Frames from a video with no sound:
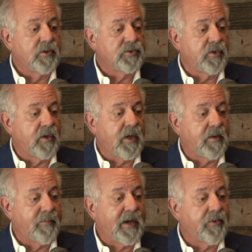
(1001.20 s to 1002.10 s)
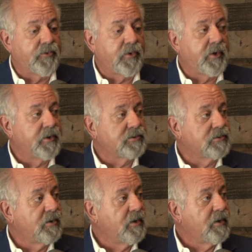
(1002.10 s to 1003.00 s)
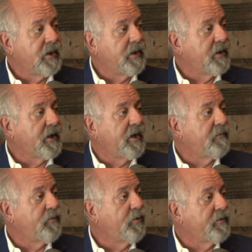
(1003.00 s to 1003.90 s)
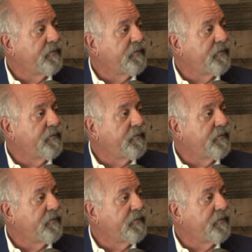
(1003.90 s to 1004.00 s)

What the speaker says: So they'll buy the drugs, and they can't afford the food.